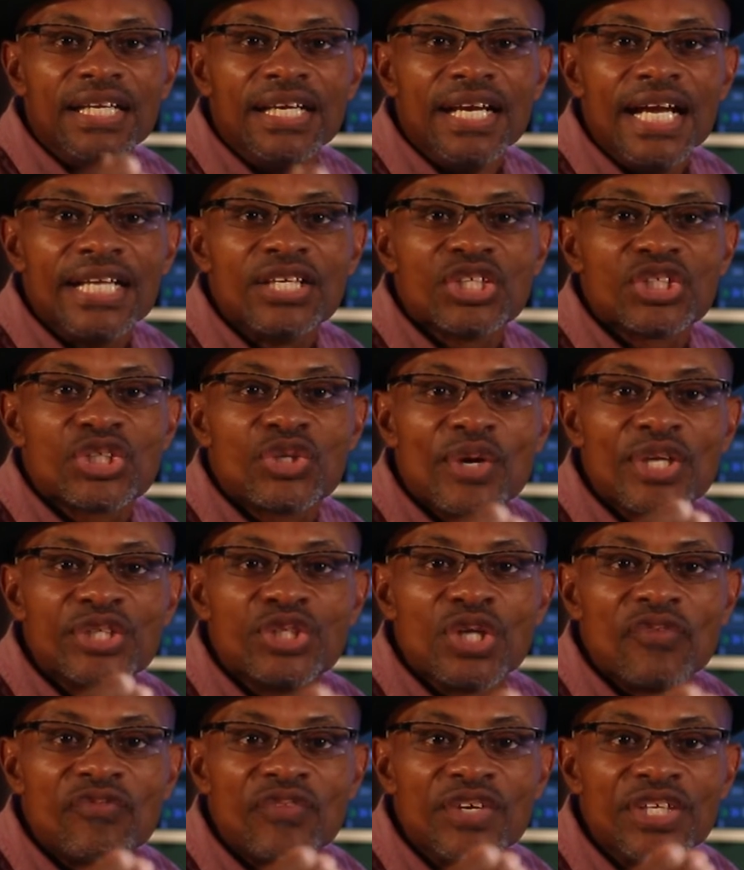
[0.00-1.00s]
let us
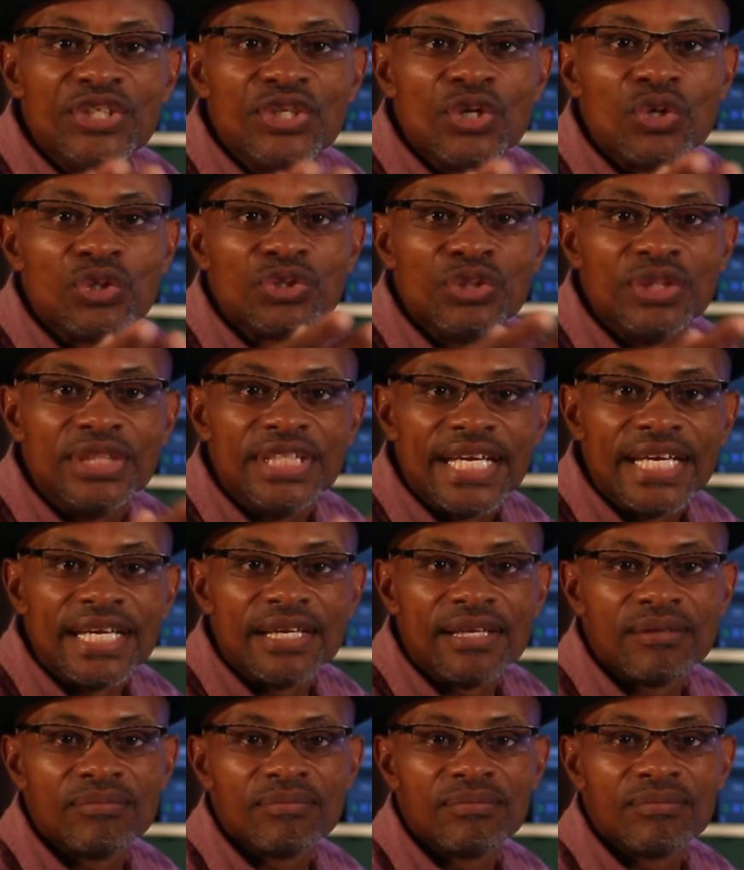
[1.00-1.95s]
create your video today.